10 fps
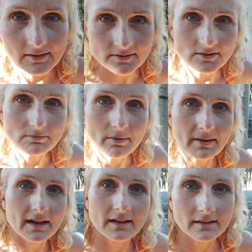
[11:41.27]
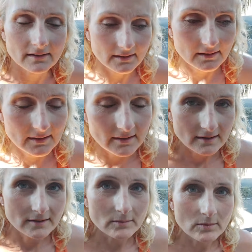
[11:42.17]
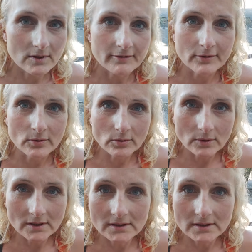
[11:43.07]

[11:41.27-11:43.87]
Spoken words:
else into my bag. What a fool.